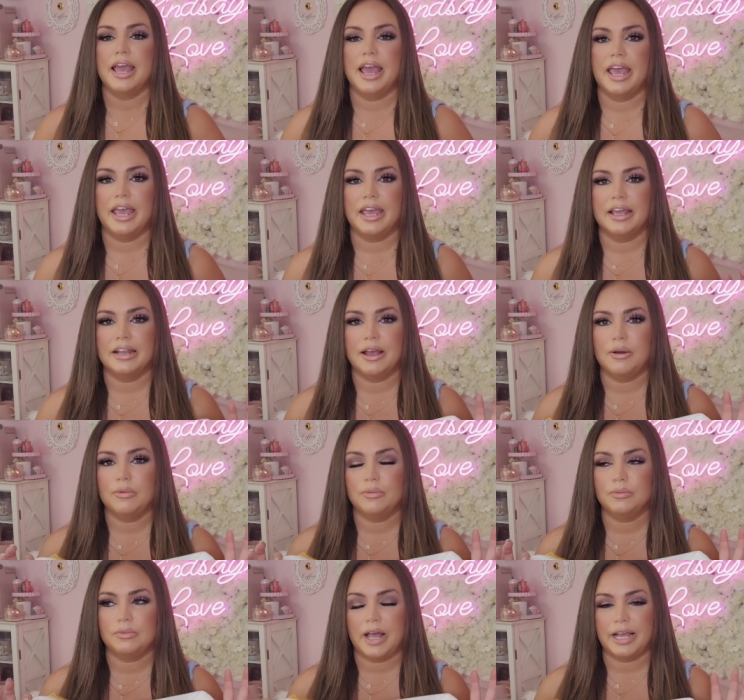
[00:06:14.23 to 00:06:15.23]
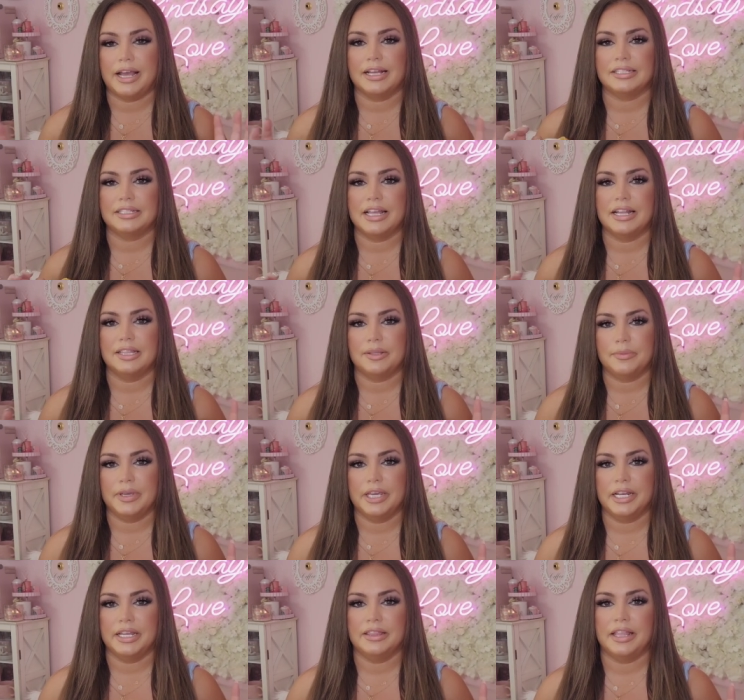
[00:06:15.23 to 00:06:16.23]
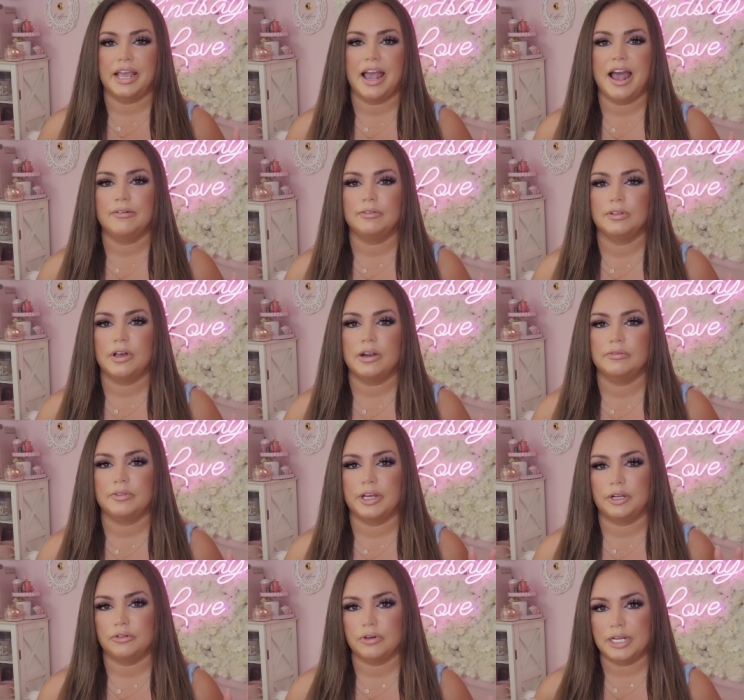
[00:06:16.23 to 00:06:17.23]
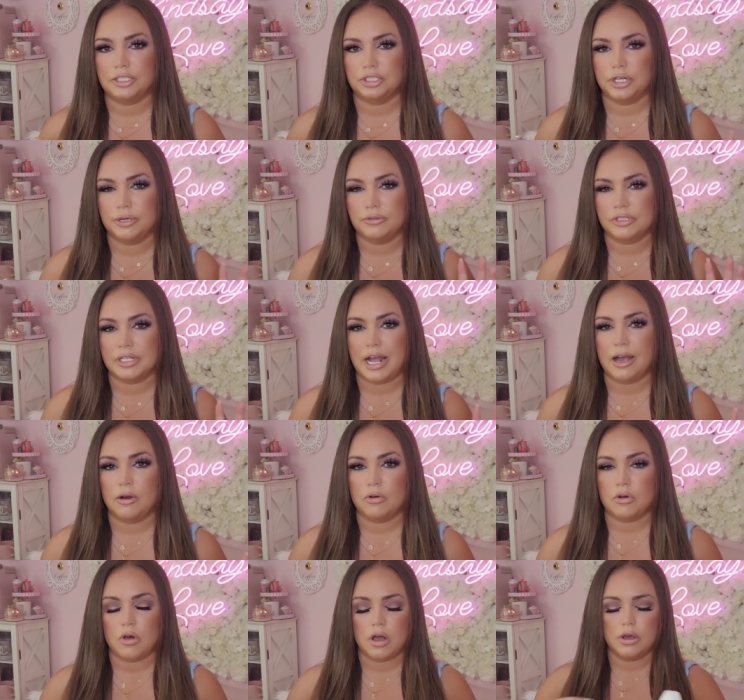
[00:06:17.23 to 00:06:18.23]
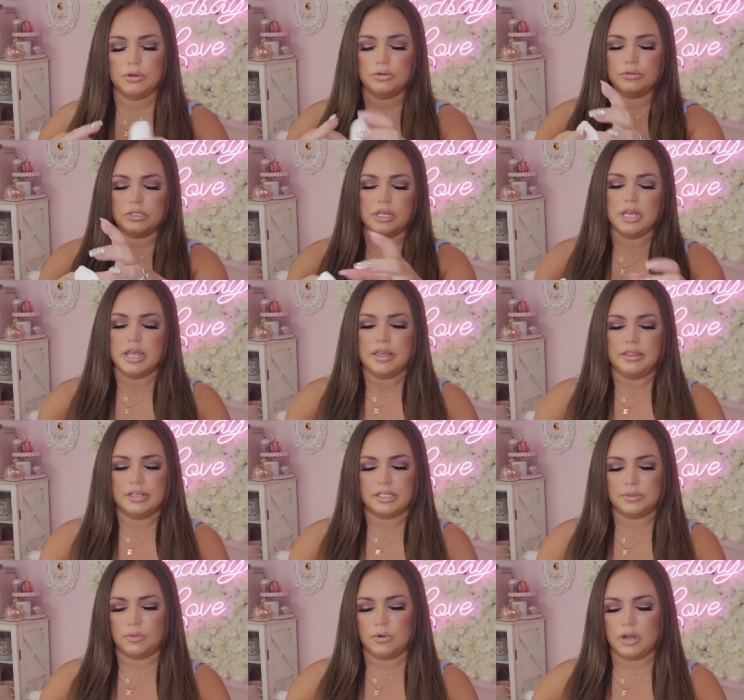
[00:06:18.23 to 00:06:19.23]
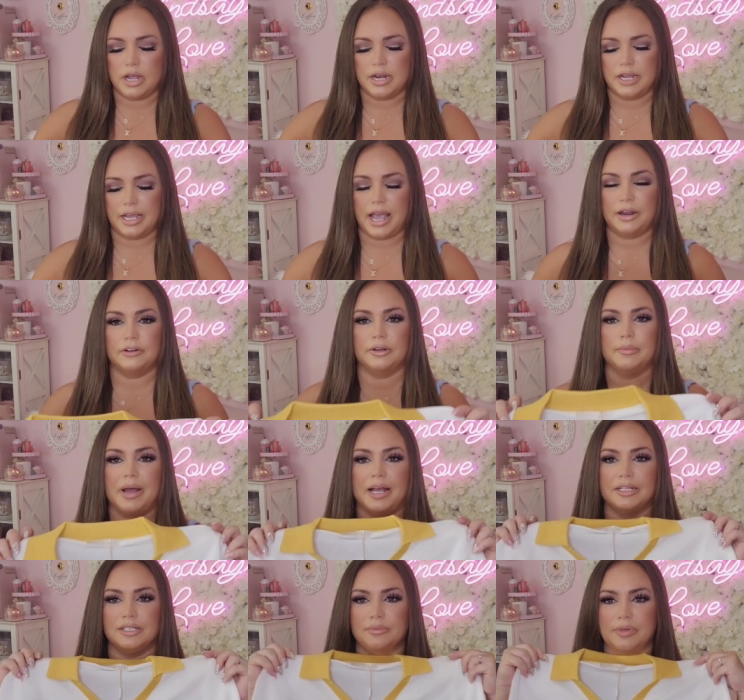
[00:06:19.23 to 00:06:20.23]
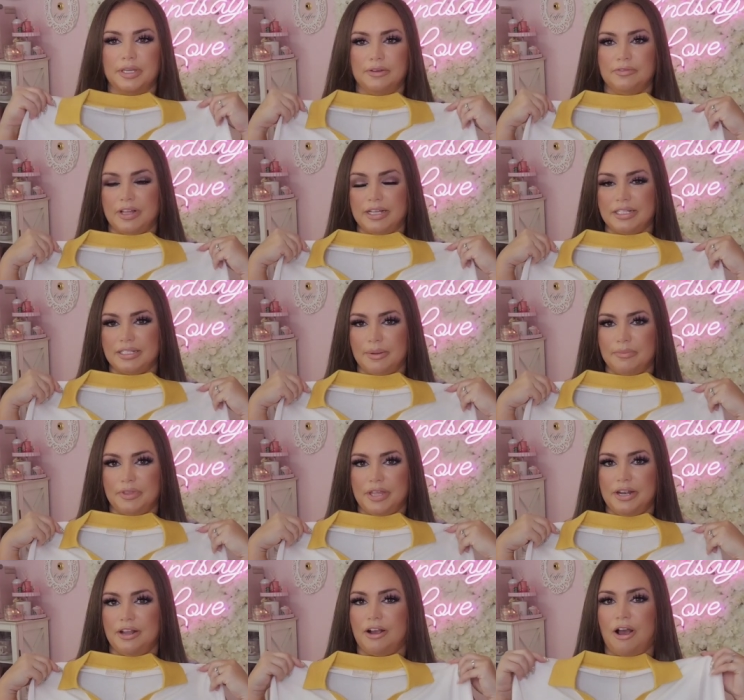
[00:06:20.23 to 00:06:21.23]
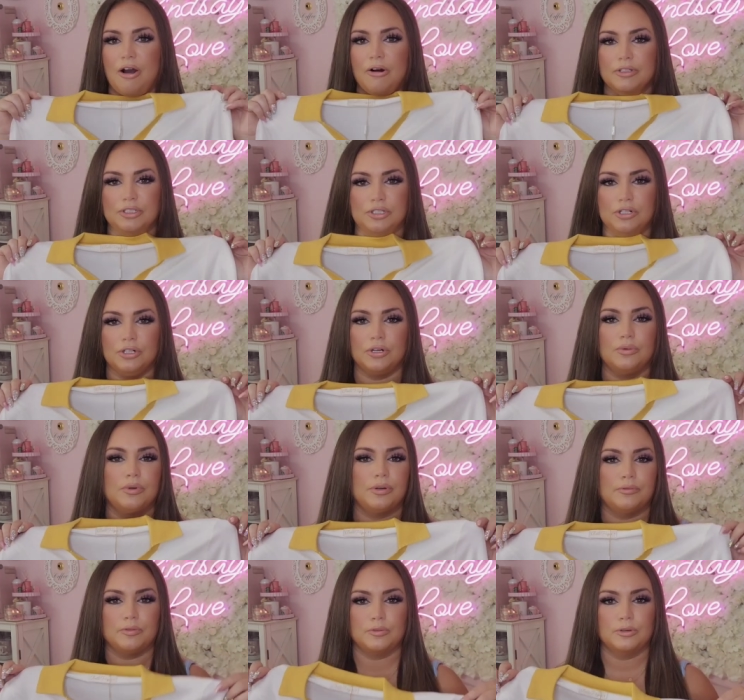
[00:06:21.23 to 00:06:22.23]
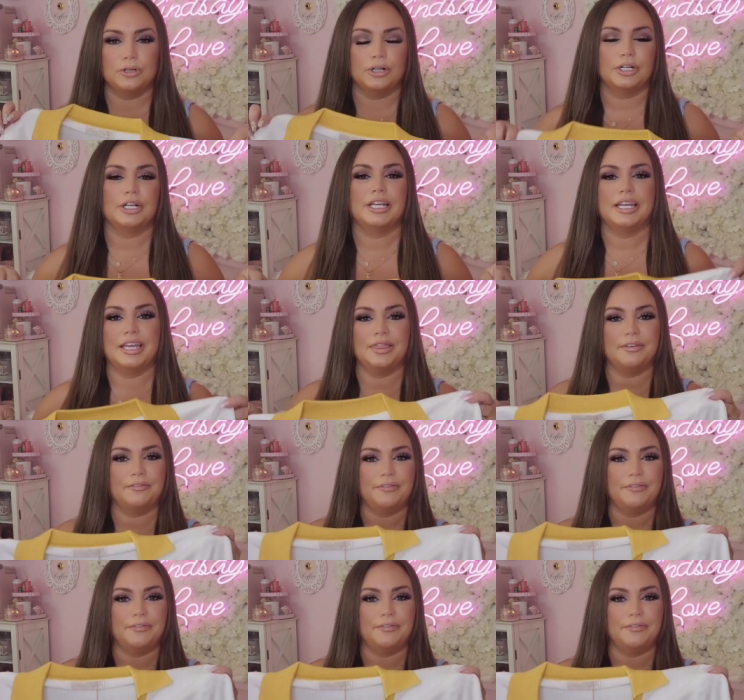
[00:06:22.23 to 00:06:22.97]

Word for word: and like I said at the beginning, they have a lot of like retro style clothes. This one, it kind of reminds me of like something a college girl would have wore in the